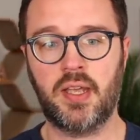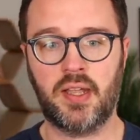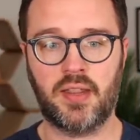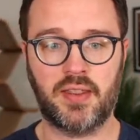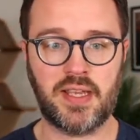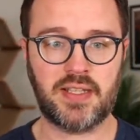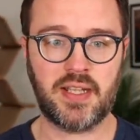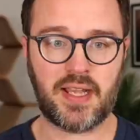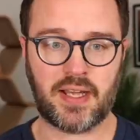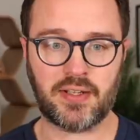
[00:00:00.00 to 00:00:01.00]
These are the
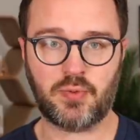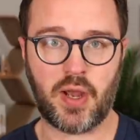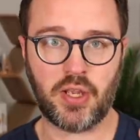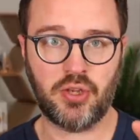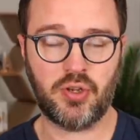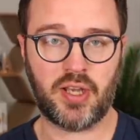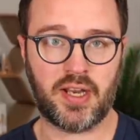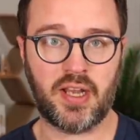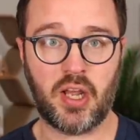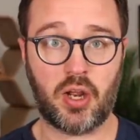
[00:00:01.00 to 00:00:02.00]
accounts where you
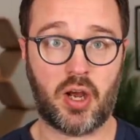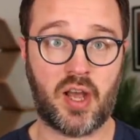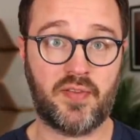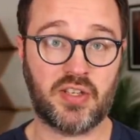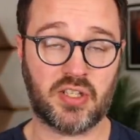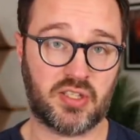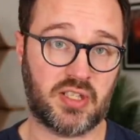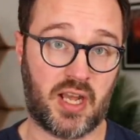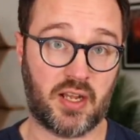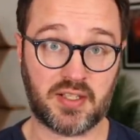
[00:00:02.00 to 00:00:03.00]
can either just
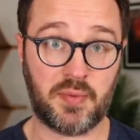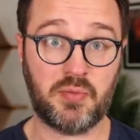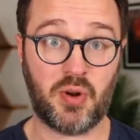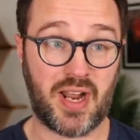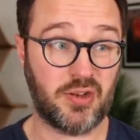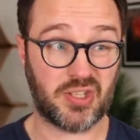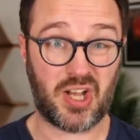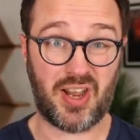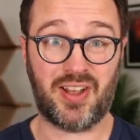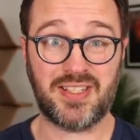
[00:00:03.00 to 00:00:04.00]
uh, some of them will let you just
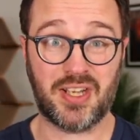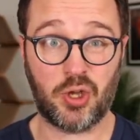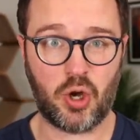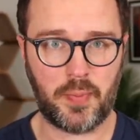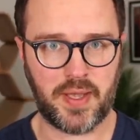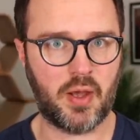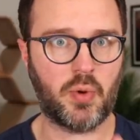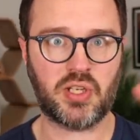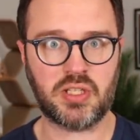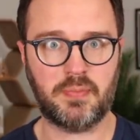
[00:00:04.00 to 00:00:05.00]
highlight it and copy it,
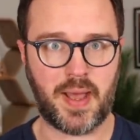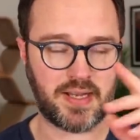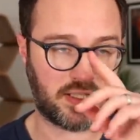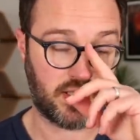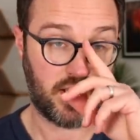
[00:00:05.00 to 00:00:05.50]
which is the best.